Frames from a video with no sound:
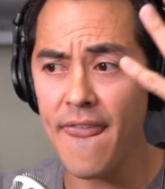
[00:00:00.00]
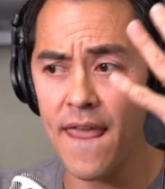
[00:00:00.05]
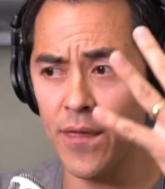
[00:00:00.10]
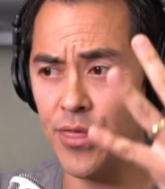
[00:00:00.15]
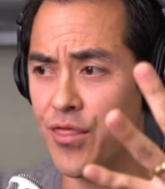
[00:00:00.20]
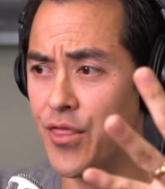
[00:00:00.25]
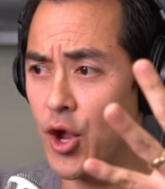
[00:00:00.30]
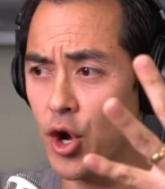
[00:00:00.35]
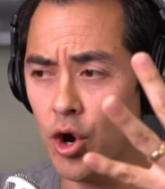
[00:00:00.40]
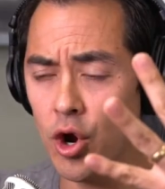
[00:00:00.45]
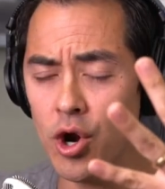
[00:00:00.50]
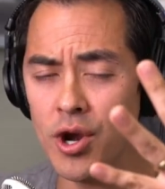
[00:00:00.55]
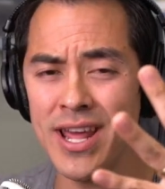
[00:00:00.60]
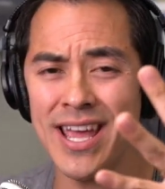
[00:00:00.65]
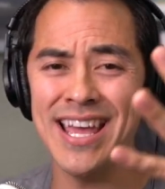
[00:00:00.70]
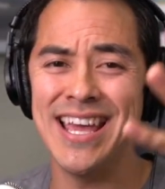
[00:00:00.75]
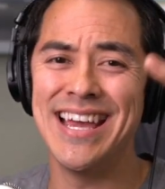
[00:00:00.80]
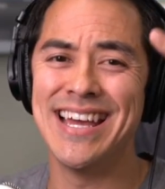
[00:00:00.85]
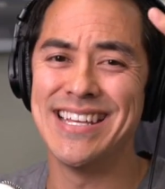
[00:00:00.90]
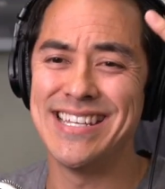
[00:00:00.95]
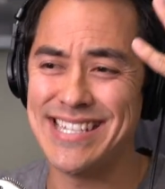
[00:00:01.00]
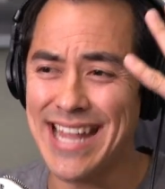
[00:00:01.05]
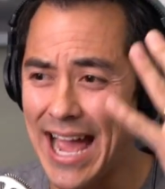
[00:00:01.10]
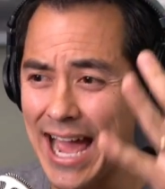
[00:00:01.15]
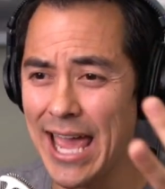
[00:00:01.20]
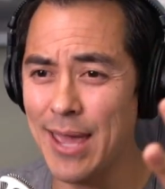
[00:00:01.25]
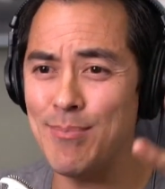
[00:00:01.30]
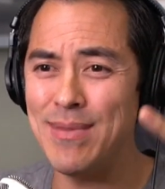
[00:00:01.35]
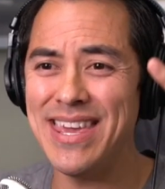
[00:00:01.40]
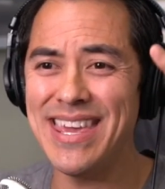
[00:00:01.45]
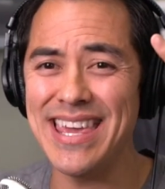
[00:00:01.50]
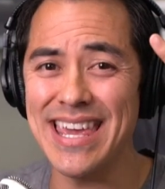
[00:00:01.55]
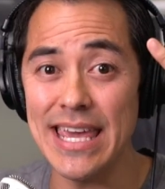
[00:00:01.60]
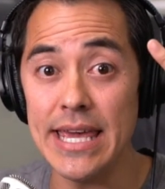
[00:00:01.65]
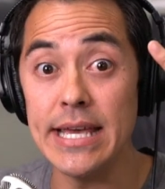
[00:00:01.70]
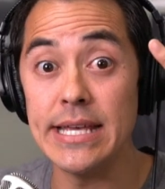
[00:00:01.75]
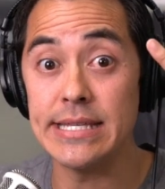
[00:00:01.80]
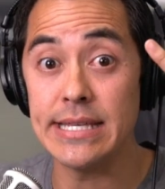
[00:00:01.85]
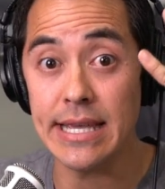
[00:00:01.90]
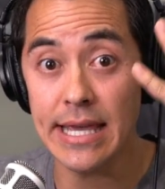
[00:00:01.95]
Third, Timing
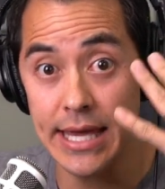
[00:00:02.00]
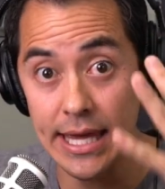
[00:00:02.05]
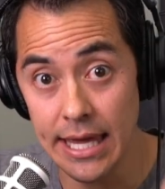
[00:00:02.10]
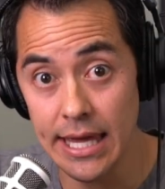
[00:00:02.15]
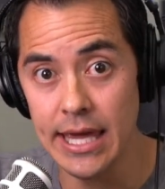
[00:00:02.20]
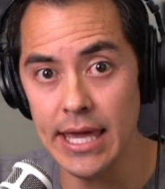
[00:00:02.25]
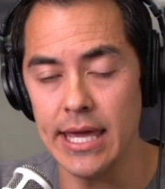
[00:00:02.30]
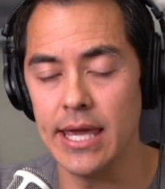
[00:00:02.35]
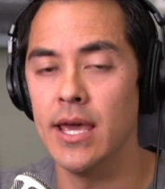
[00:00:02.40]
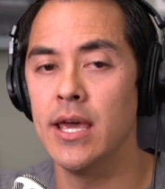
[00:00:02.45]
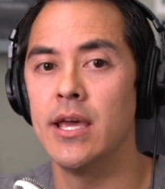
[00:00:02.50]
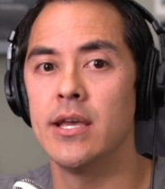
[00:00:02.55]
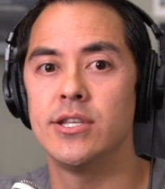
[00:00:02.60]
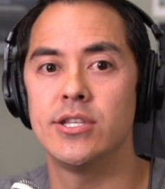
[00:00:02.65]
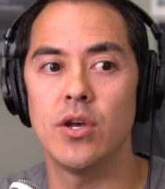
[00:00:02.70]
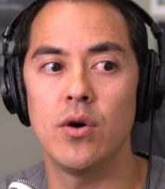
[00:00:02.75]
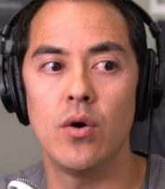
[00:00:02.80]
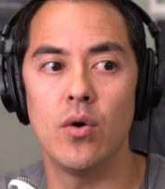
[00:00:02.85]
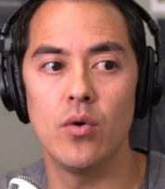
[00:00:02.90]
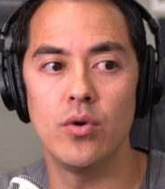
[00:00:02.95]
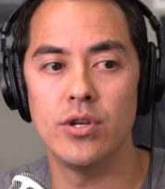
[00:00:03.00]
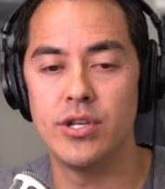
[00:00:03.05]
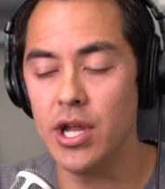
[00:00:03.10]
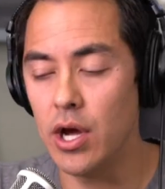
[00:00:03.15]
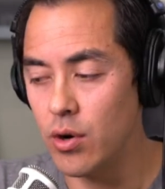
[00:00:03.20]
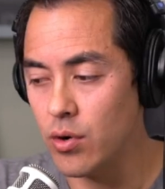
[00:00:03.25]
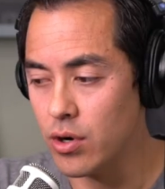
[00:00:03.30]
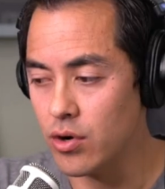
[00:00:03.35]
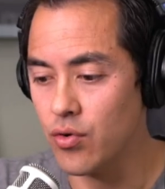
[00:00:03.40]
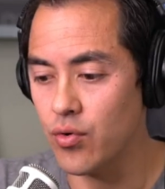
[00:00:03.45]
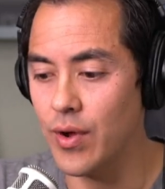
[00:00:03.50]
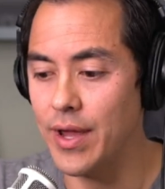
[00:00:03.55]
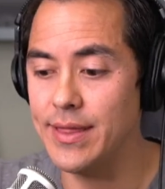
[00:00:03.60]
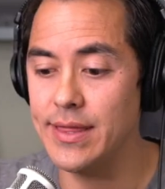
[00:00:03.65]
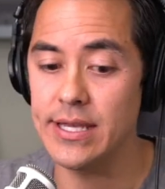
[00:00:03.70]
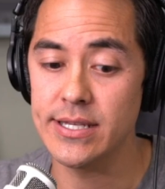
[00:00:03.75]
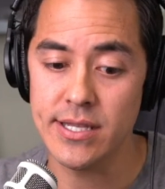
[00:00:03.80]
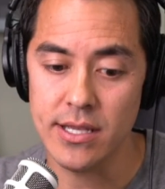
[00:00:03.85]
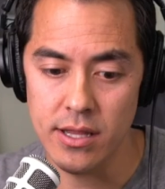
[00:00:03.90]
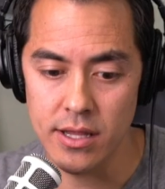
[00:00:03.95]
is key. So don't create
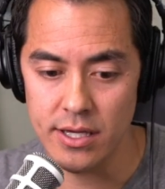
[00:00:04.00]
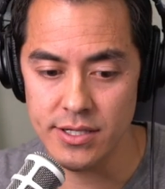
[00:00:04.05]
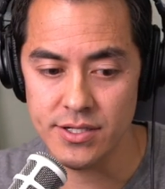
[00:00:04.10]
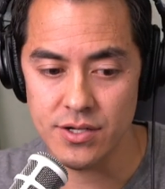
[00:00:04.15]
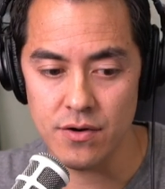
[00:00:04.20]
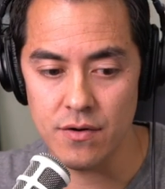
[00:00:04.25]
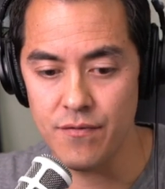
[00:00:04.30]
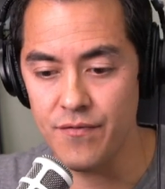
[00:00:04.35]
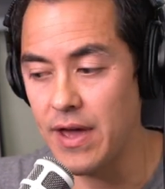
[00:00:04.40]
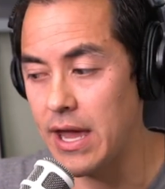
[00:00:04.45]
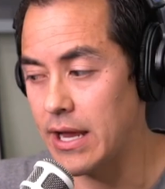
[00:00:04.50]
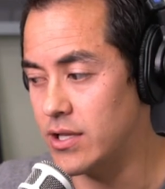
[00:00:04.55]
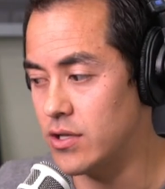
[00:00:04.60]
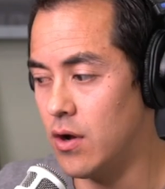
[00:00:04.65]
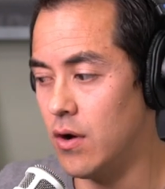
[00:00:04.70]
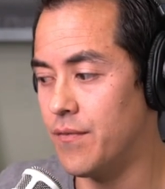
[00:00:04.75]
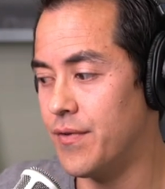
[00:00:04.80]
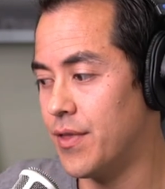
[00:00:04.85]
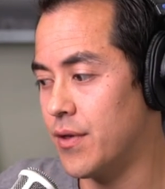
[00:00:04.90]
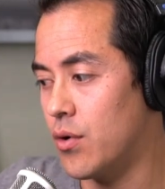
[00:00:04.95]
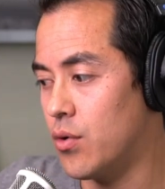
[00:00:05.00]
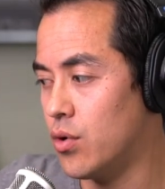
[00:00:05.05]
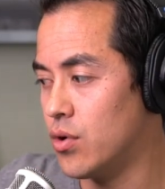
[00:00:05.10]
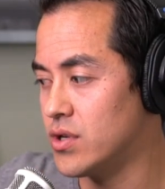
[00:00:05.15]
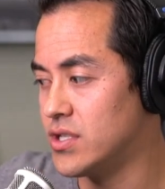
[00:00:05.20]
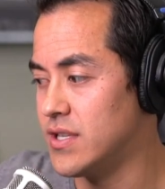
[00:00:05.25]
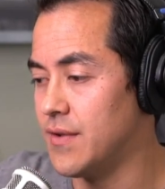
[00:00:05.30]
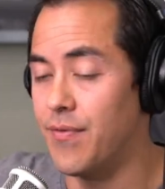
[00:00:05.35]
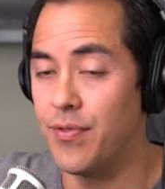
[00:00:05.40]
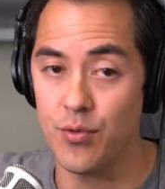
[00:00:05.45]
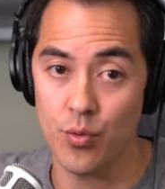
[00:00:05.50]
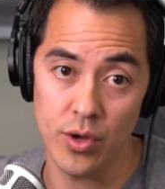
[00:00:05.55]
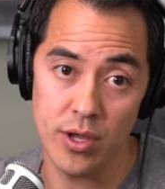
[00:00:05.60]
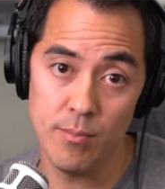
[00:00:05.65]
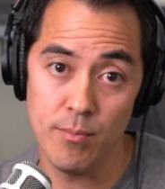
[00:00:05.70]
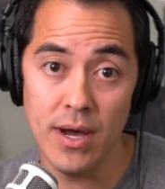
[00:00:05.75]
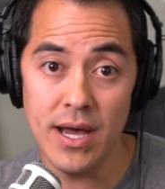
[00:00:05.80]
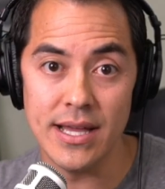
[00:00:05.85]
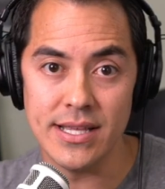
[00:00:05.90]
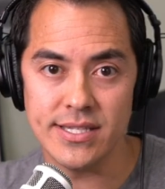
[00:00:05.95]
this cluster effect over the course of three
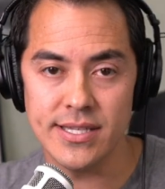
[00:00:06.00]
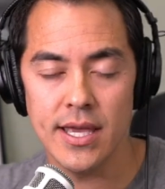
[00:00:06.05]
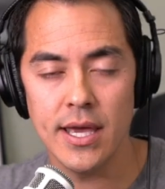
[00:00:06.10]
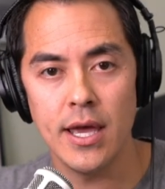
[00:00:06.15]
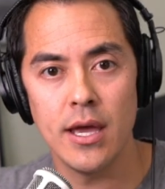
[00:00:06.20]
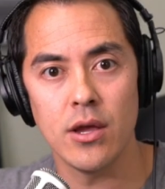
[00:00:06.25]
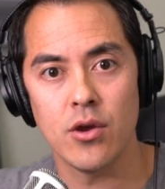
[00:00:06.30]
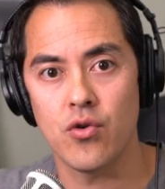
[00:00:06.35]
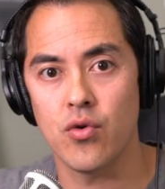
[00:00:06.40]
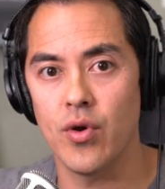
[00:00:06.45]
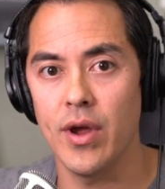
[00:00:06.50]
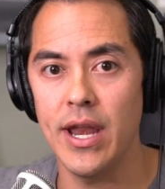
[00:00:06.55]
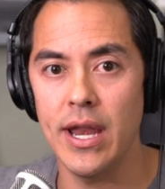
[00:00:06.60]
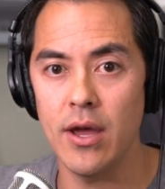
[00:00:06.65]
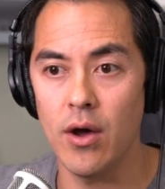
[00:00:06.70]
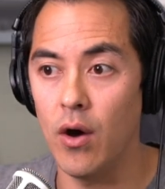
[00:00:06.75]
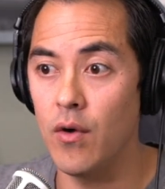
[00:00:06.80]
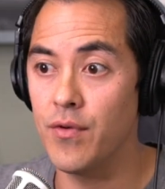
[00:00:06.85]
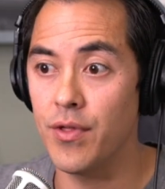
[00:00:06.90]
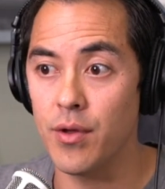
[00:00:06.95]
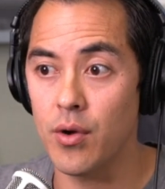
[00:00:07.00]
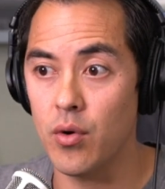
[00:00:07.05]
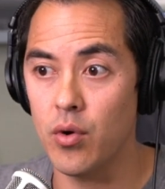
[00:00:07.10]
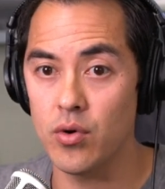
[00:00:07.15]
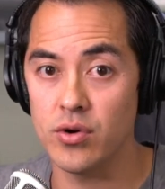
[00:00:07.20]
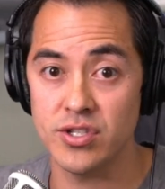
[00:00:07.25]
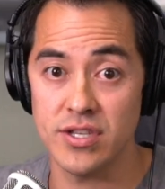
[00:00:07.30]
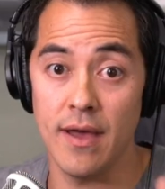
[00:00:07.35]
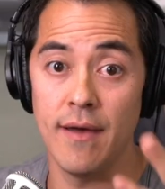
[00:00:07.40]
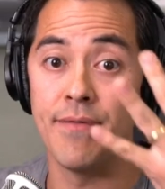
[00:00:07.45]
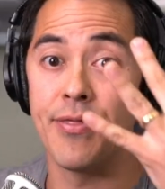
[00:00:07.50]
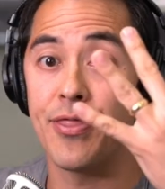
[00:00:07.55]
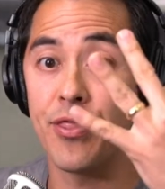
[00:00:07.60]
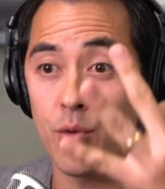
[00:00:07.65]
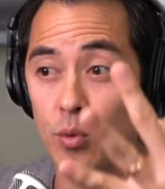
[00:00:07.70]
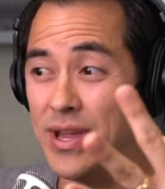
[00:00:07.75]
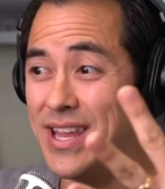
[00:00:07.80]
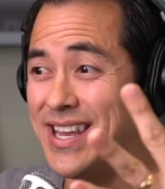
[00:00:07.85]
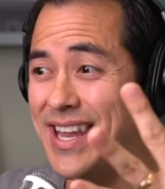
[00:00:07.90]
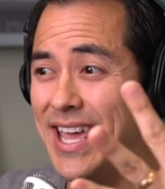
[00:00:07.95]
months. Create it over the course of
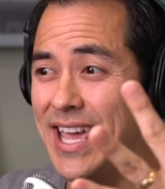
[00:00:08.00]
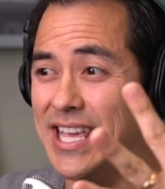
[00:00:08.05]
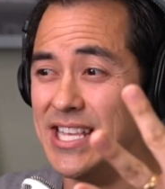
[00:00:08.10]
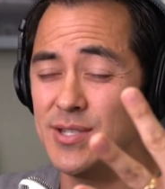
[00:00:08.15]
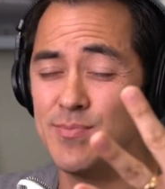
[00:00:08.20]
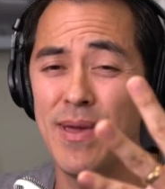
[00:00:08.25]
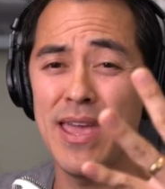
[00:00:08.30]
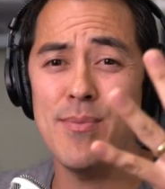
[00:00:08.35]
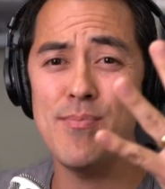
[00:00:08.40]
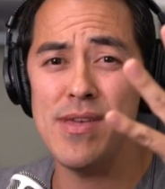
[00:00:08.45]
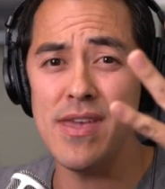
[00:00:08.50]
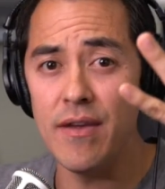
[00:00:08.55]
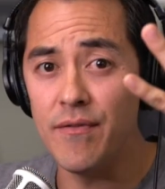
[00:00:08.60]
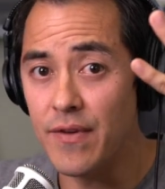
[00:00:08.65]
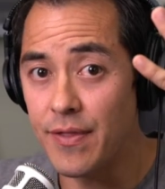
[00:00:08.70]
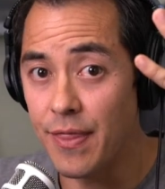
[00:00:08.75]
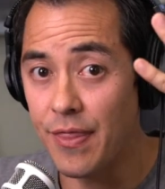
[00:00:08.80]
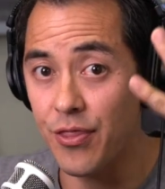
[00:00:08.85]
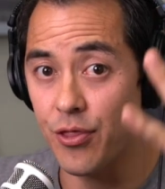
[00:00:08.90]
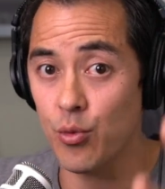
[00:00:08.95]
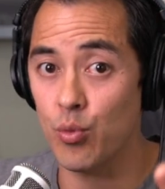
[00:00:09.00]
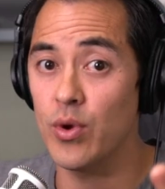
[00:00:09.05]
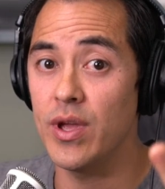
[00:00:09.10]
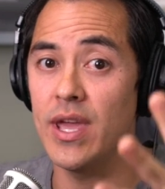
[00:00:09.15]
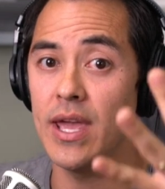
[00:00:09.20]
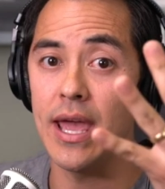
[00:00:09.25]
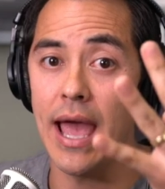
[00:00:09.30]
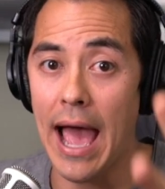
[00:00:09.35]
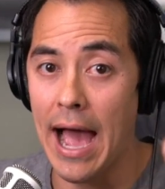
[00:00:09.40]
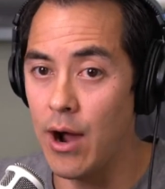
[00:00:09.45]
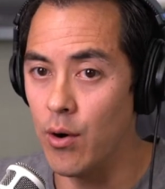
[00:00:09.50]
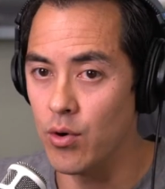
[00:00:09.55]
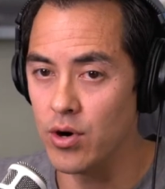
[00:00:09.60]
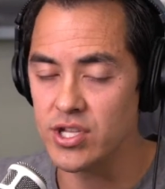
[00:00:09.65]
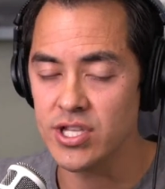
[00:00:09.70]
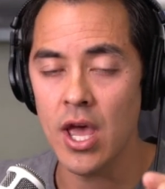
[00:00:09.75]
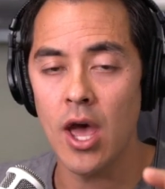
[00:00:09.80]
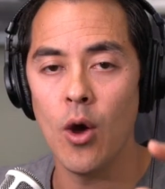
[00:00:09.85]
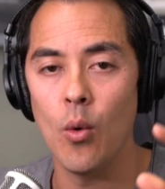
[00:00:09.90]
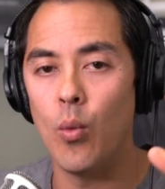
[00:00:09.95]
three days, maybe even three hours,
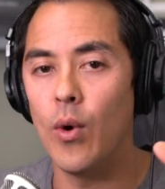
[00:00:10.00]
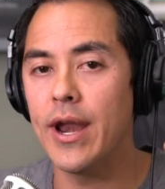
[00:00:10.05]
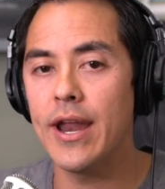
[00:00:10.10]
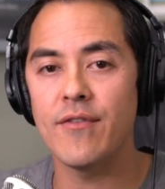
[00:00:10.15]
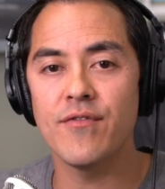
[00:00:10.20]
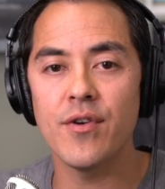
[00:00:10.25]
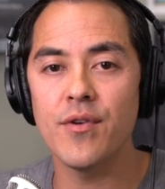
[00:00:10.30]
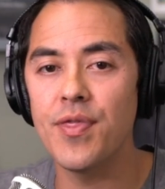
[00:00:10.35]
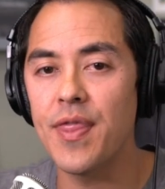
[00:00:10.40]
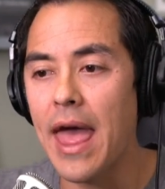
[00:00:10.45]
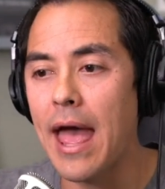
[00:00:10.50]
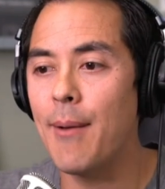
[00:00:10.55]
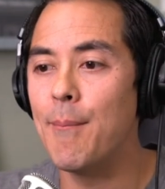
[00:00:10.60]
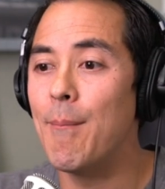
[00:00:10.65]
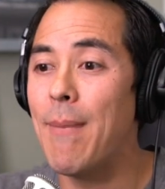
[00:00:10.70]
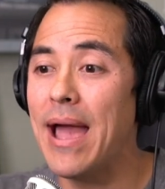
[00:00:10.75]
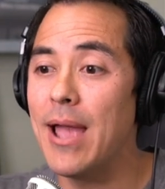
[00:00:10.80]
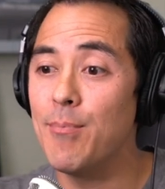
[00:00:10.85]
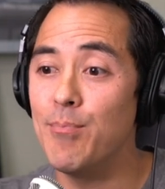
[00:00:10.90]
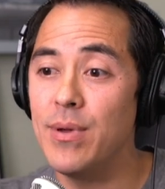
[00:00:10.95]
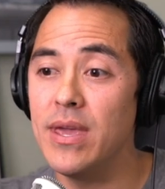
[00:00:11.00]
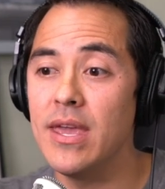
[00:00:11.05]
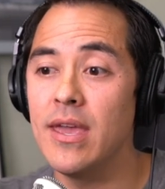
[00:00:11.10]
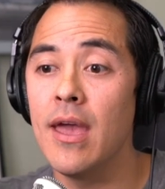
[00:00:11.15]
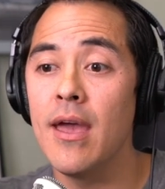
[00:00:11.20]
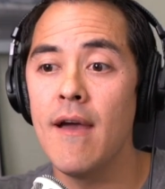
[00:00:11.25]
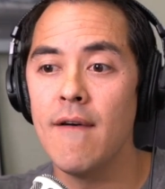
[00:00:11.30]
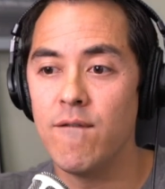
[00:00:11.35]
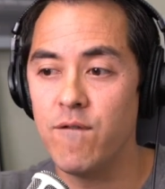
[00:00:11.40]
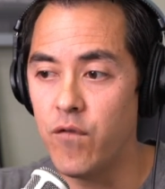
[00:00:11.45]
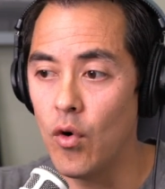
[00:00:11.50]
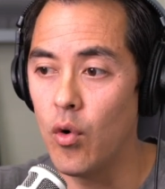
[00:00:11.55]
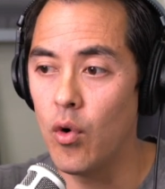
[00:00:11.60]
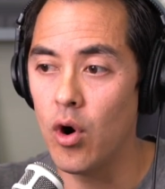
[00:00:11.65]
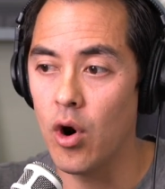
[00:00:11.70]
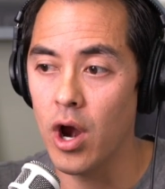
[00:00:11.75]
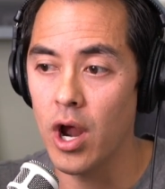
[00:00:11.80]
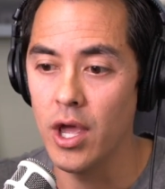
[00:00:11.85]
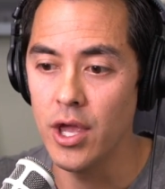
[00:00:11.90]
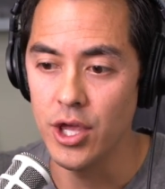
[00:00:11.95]
whatever that might be
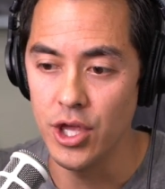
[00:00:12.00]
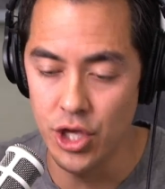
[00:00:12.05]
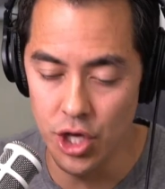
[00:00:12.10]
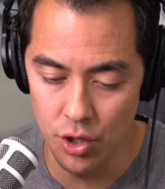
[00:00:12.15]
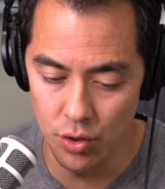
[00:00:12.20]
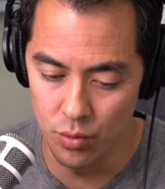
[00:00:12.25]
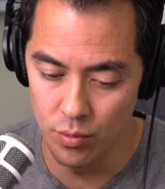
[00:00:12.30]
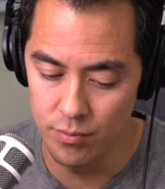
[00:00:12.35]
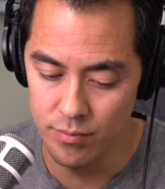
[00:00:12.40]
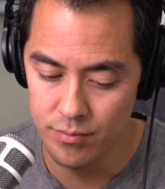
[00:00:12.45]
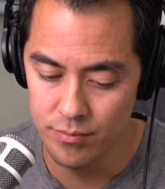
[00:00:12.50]
for you.